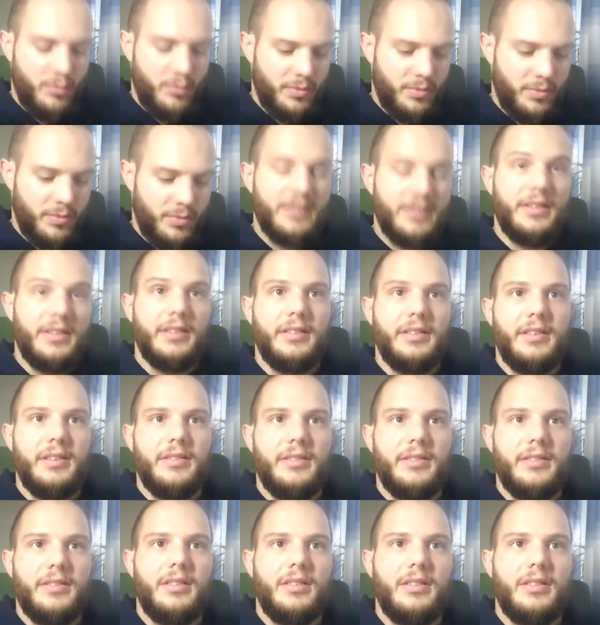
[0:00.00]
placing
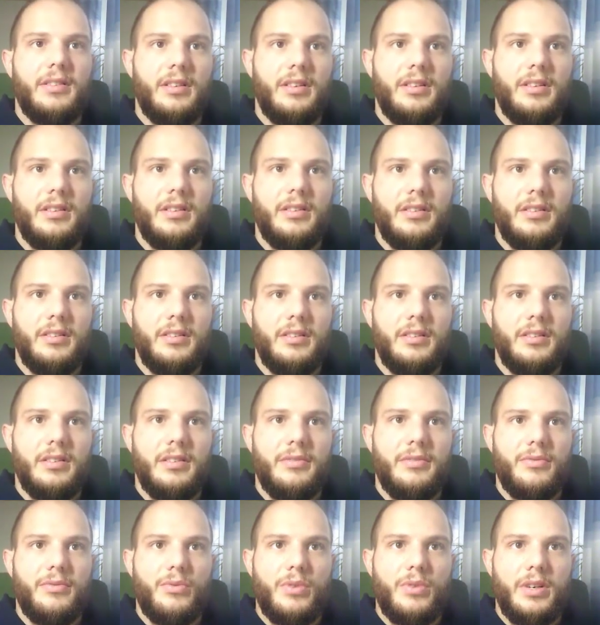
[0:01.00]
this in a
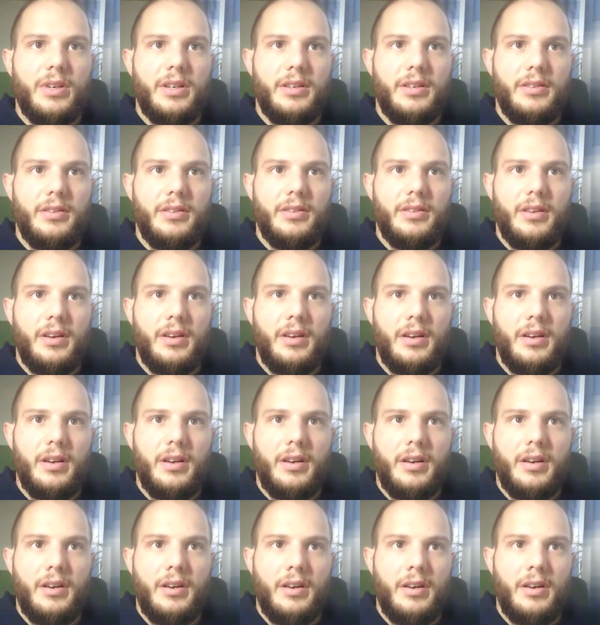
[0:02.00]
different
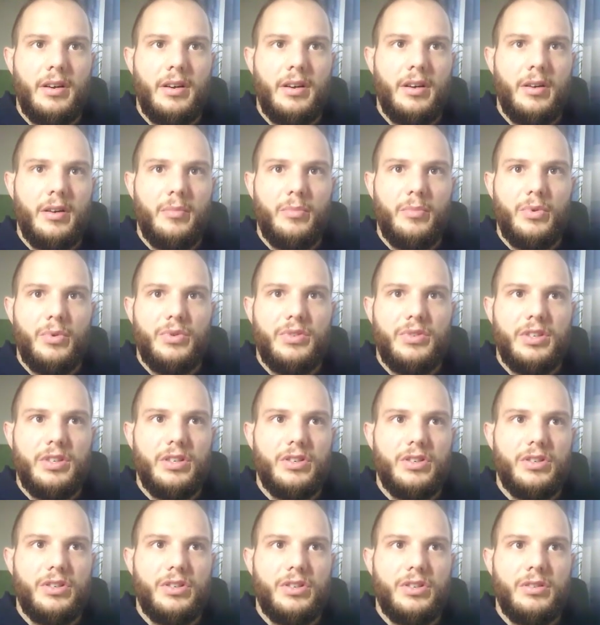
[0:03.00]

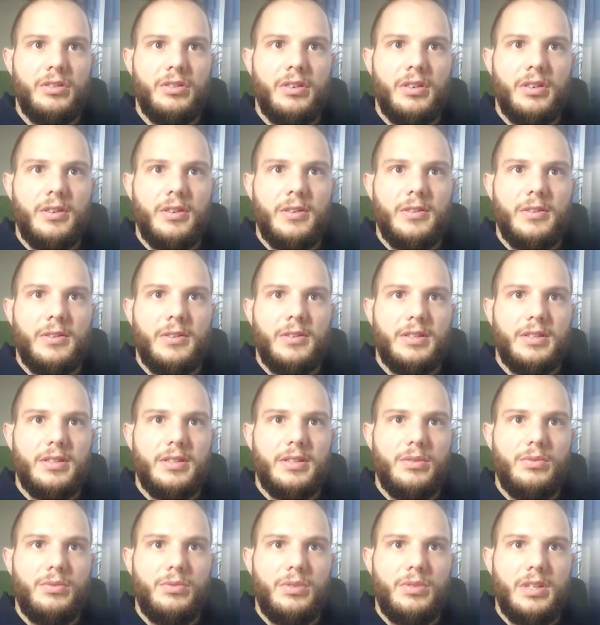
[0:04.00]
position,
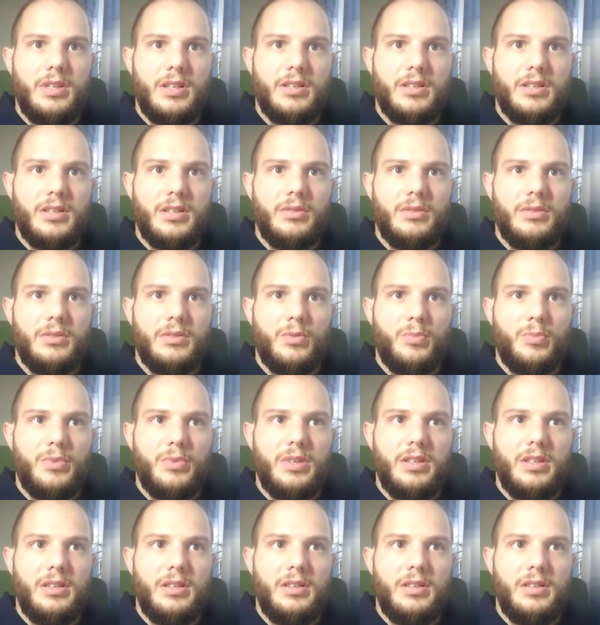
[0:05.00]
so this could
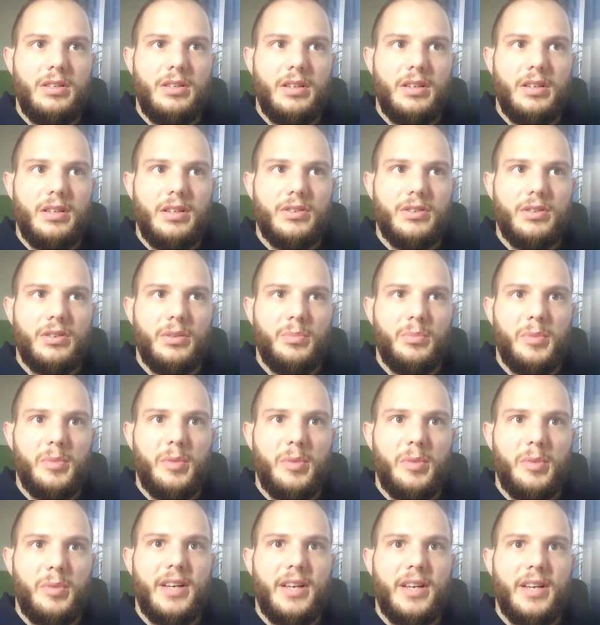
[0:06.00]
be actually
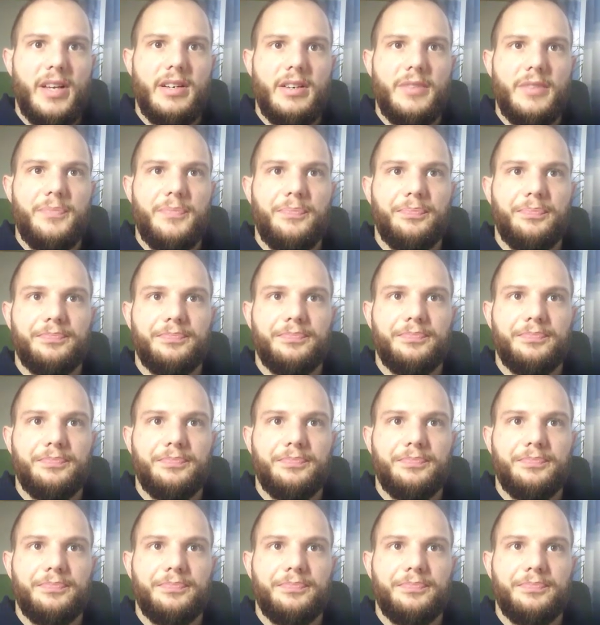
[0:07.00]
be better.